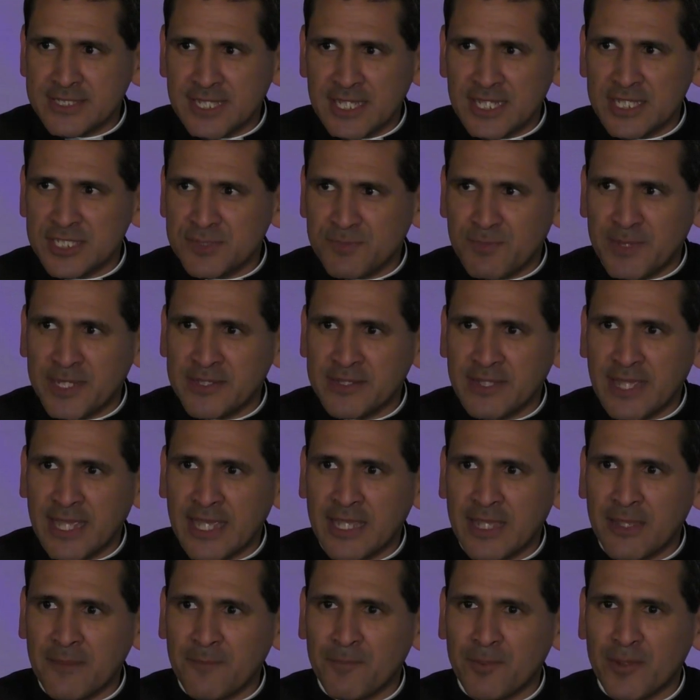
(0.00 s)
that has been
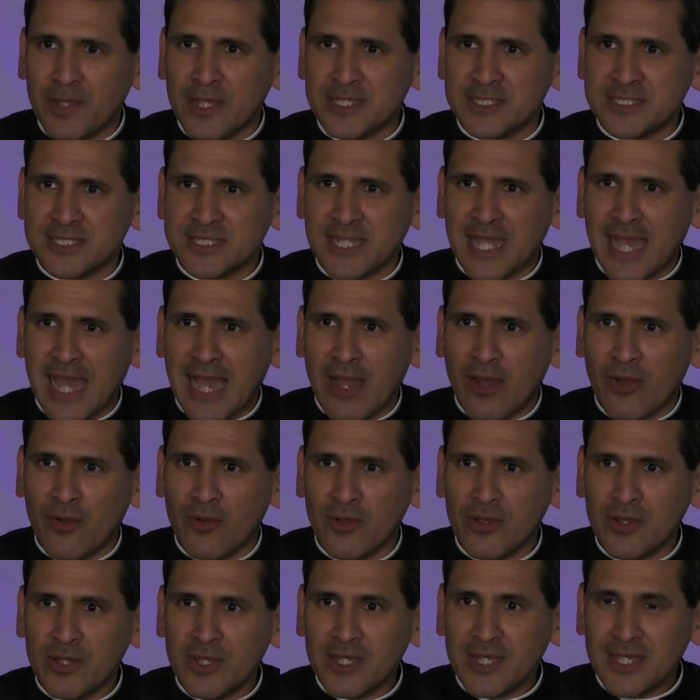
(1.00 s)
taking place now